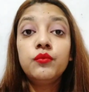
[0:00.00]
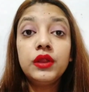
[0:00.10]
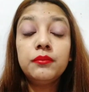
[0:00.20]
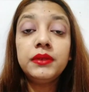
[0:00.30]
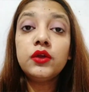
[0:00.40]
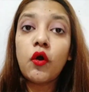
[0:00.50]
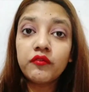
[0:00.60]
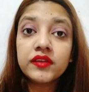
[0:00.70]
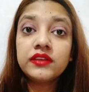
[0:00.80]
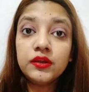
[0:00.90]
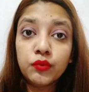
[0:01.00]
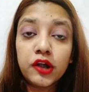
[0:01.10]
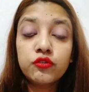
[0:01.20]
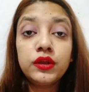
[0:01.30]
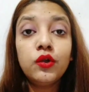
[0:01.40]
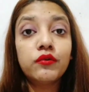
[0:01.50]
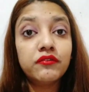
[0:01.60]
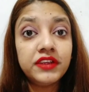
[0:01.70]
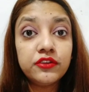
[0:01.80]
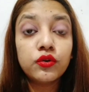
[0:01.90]
will be obviously virtually
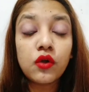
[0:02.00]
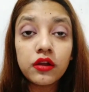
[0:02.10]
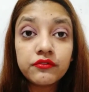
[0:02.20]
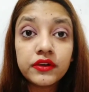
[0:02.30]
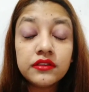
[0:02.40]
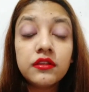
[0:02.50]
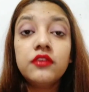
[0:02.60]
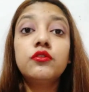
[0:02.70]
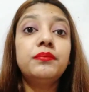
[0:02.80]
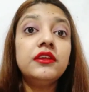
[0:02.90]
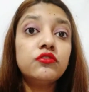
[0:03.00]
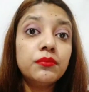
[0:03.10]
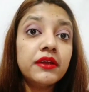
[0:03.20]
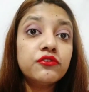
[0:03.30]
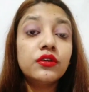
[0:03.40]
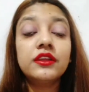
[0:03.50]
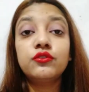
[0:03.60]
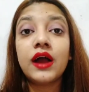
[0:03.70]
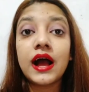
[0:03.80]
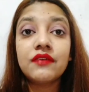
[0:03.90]
over video conference so please to make sure
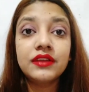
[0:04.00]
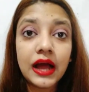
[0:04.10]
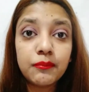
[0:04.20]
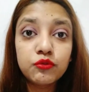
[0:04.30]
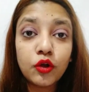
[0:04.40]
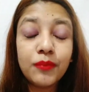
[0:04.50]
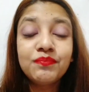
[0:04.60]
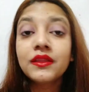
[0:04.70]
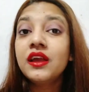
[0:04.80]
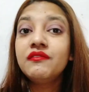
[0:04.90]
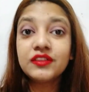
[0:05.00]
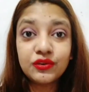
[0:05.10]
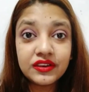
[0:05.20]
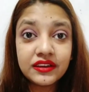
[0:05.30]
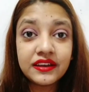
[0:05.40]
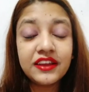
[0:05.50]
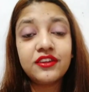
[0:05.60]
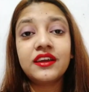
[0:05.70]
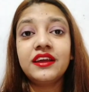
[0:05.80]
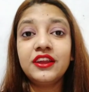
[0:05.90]
that you have a laptop with good
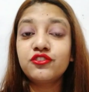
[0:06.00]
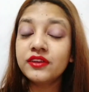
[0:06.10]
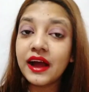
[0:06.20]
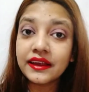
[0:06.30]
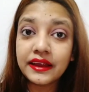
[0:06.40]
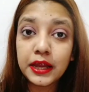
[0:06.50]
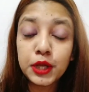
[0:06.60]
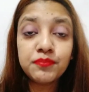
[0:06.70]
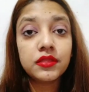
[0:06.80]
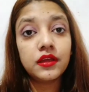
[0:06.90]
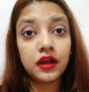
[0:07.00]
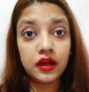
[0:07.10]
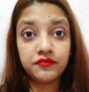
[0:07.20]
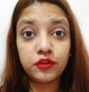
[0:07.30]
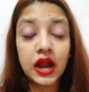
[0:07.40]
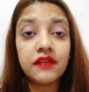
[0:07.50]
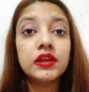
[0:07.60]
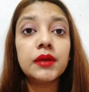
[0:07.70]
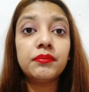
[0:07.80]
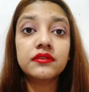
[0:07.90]
internet connection again if you're
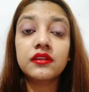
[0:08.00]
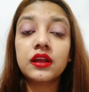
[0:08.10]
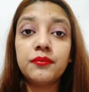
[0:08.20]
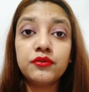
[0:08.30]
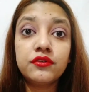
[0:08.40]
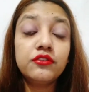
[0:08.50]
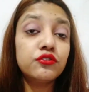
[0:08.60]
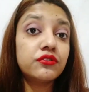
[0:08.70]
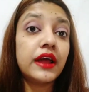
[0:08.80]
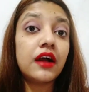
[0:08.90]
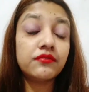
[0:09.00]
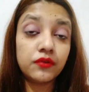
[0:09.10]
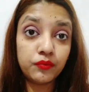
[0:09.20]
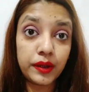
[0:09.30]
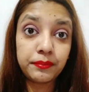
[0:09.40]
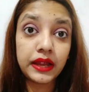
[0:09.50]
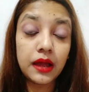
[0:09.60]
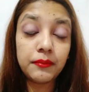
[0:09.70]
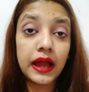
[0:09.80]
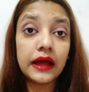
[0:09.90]
having a personal computer you should have
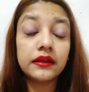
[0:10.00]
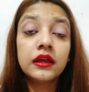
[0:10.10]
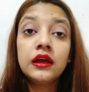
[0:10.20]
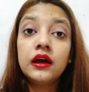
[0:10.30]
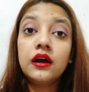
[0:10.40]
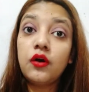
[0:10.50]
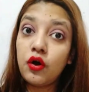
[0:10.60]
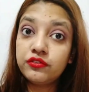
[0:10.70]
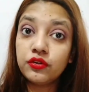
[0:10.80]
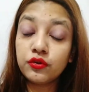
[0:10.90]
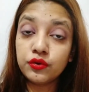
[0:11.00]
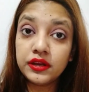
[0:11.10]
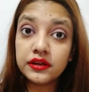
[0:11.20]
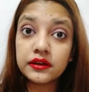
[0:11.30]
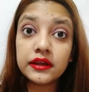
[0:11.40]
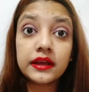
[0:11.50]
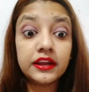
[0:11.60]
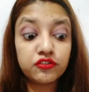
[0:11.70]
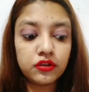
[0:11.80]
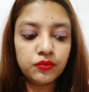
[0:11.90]
webcam and uh, also good internet
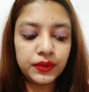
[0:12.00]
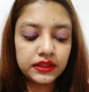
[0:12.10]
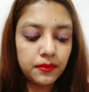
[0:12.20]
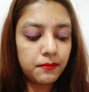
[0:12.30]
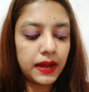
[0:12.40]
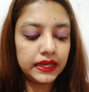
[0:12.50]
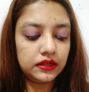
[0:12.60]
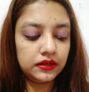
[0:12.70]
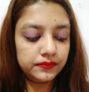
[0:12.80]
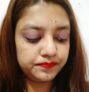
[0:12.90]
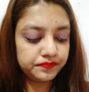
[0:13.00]
connection with mic